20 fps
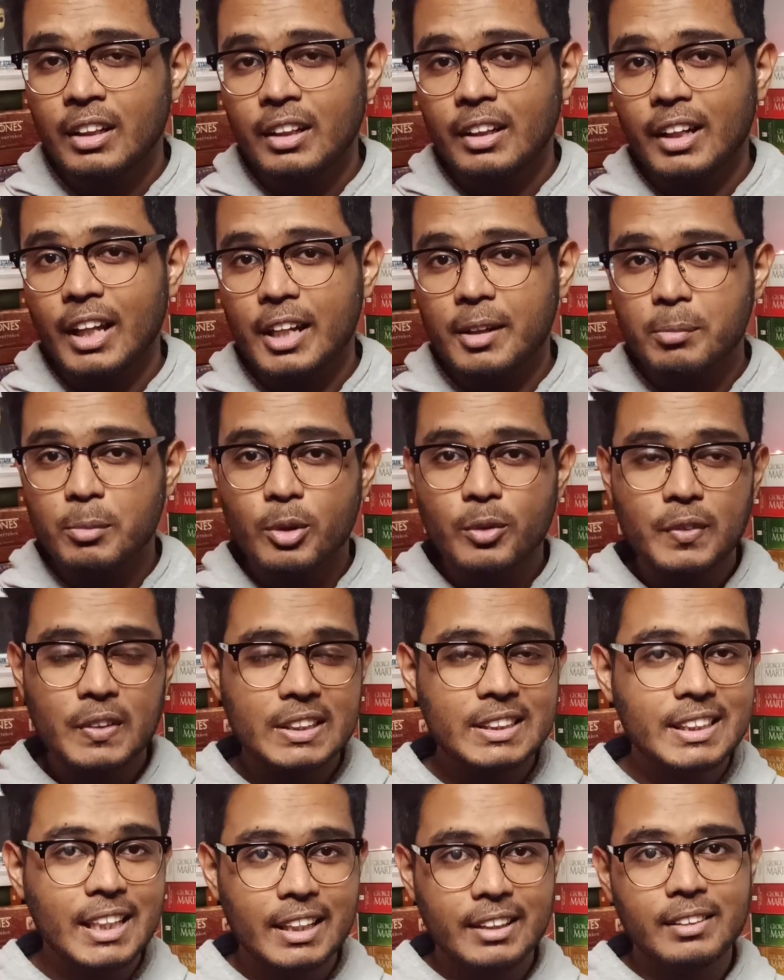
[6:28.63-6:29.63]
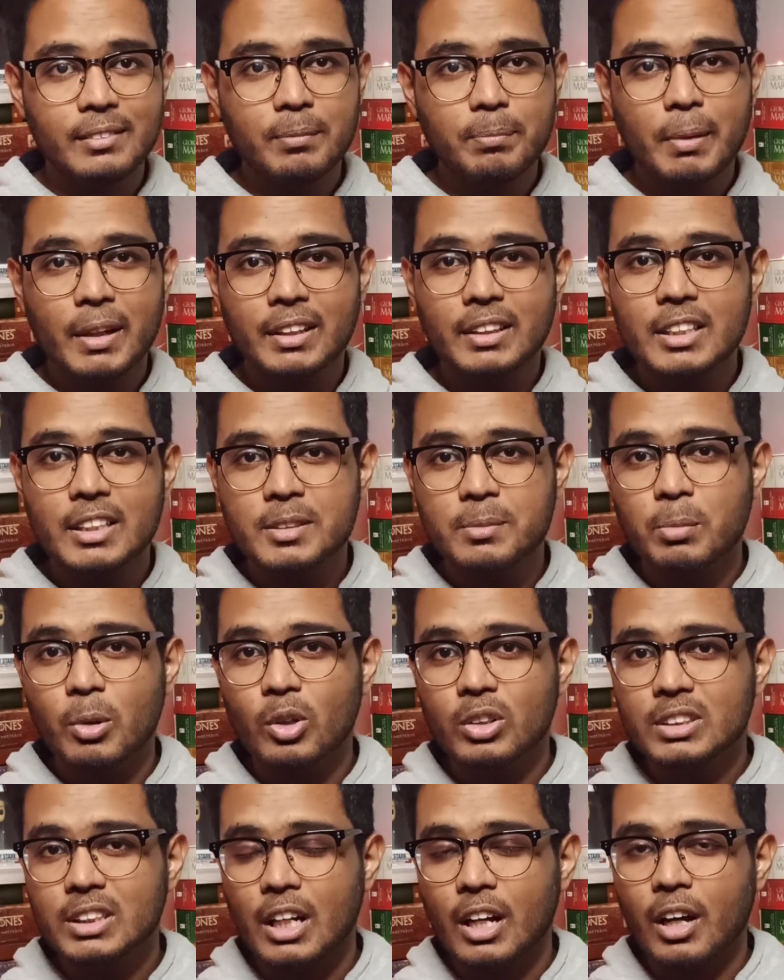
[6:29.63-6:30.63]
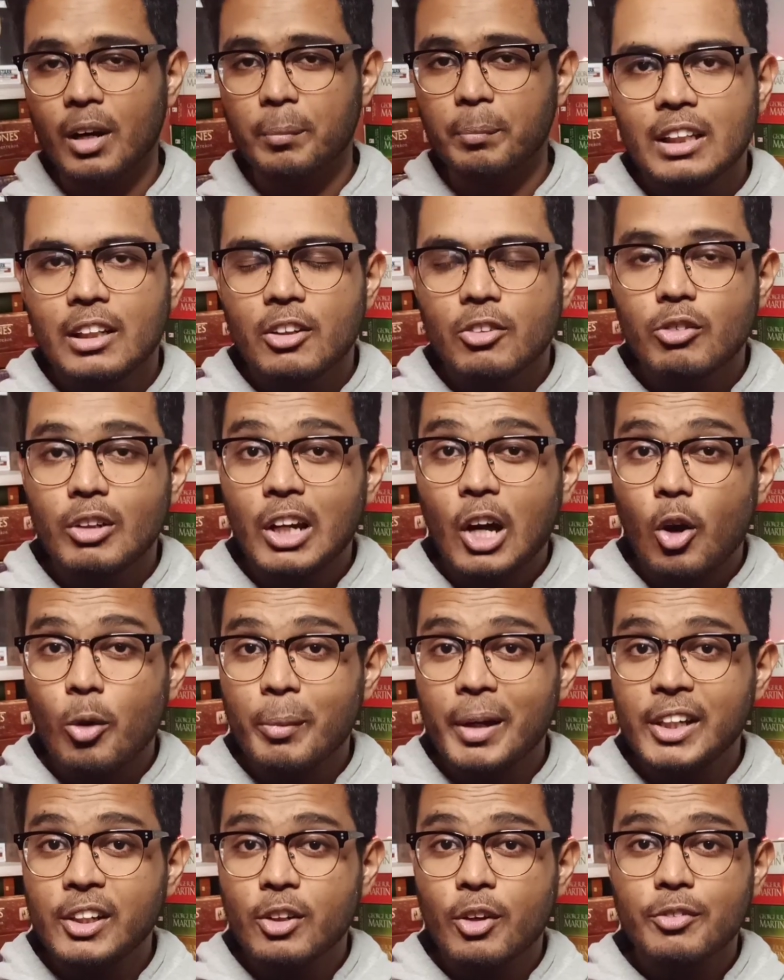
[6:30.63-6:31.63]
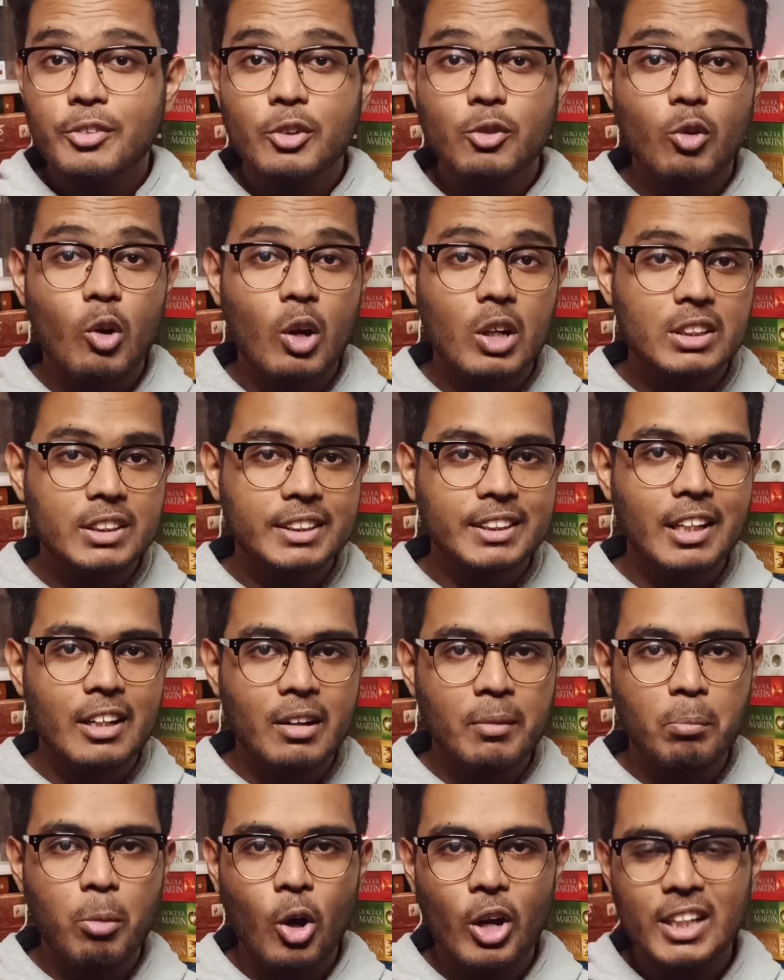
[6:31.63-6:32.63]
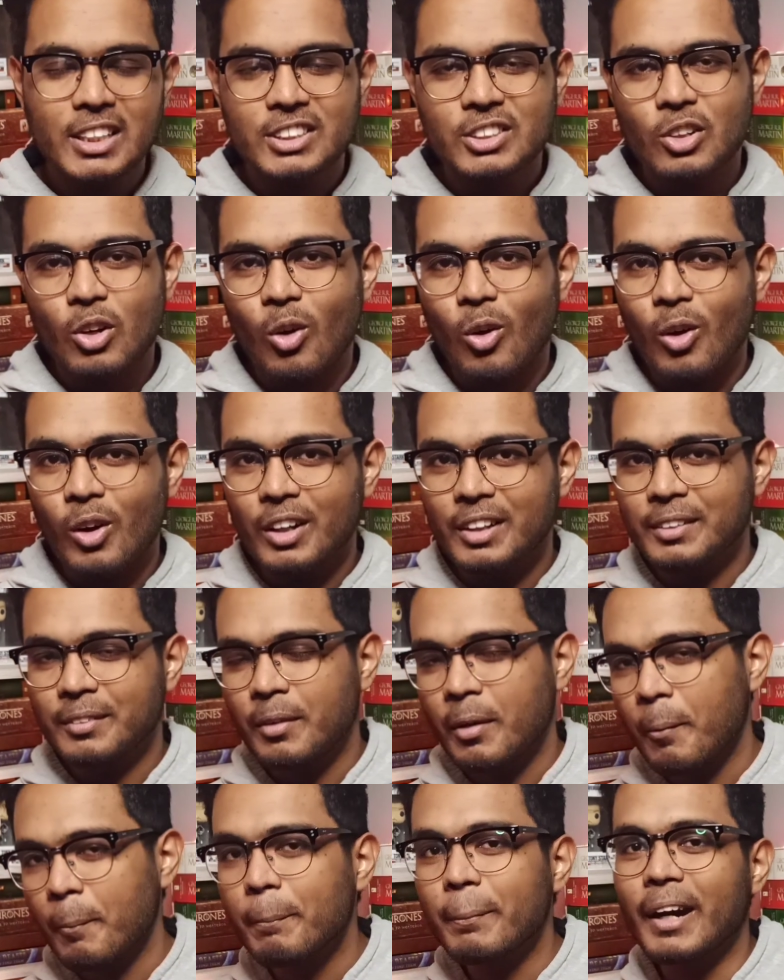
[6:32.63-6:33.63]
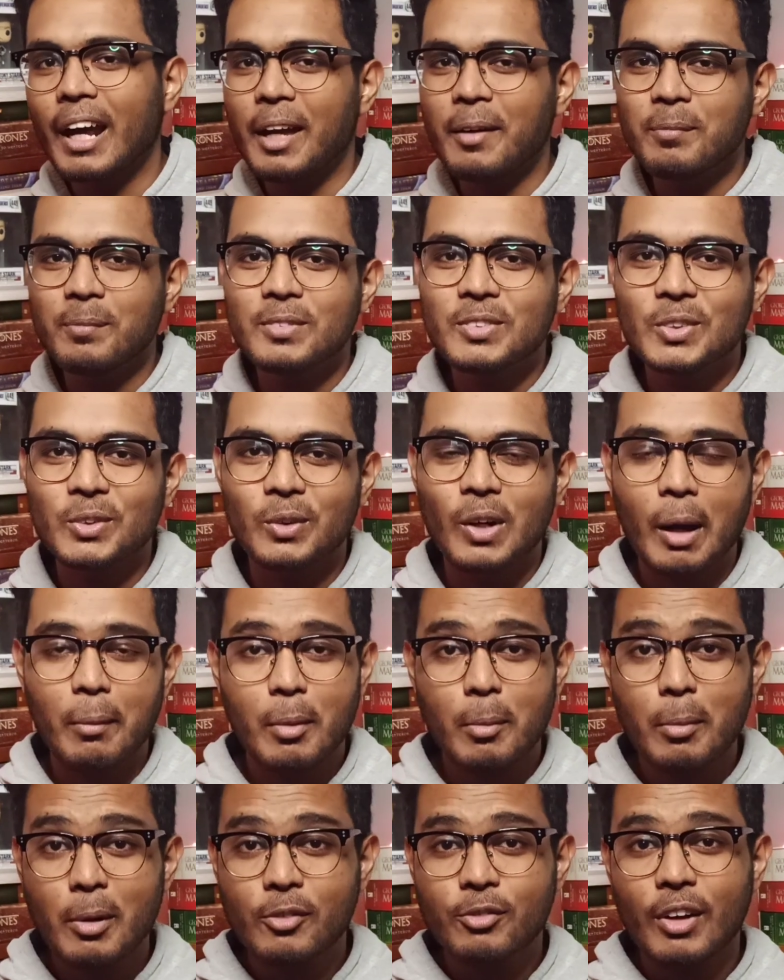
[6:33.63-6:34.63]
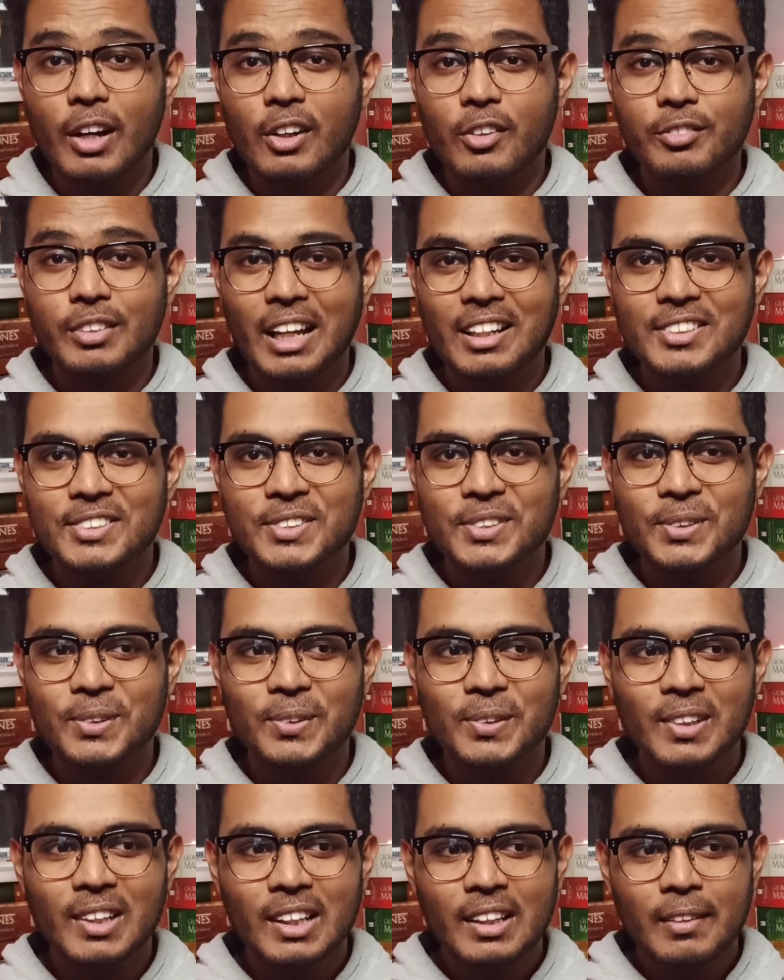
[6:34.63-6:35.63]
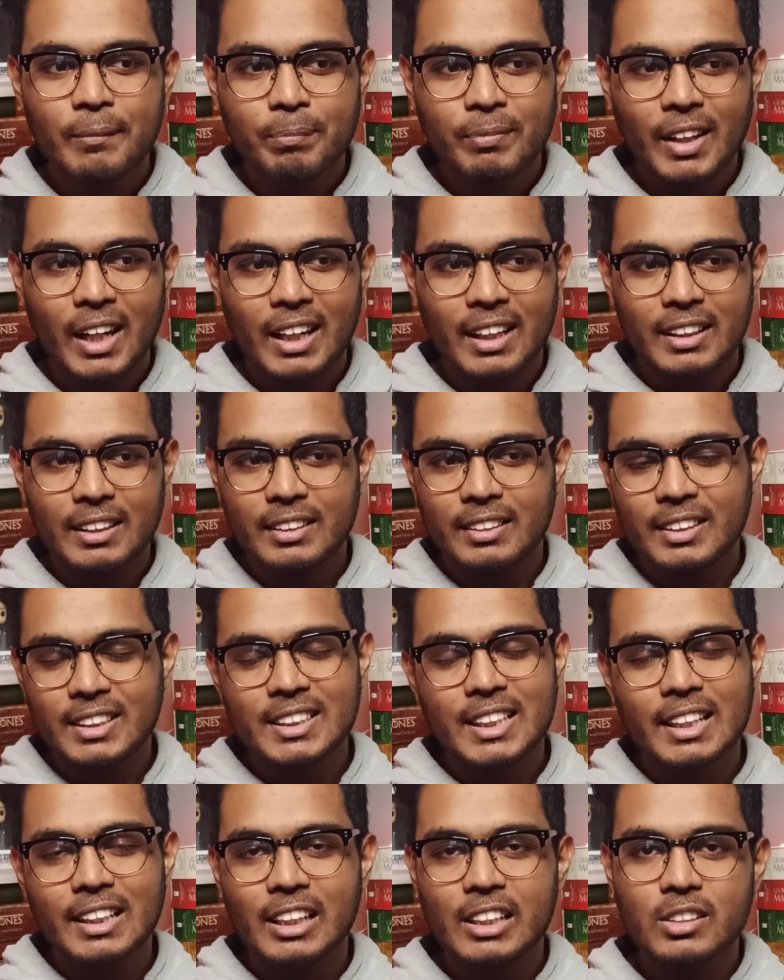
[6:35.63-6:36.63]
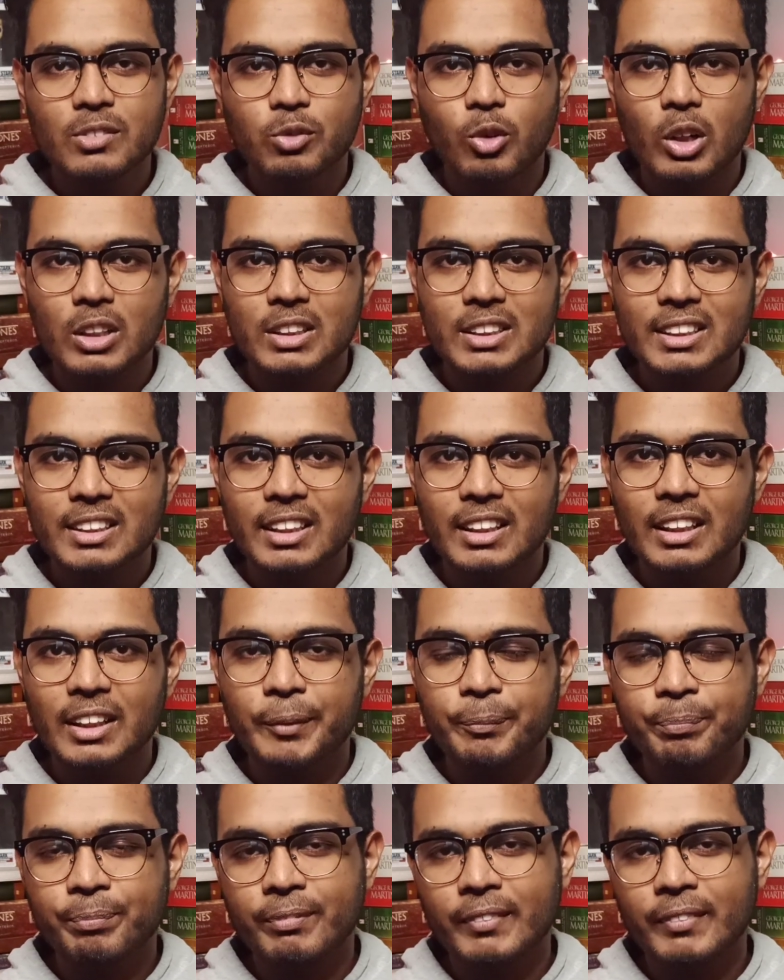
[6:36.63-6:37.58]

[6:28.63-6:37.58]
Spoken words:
like movies, then pick these books up. Well, how many of you watch The Boys on Prime? So I'm a big fan of that, so, and recently watched the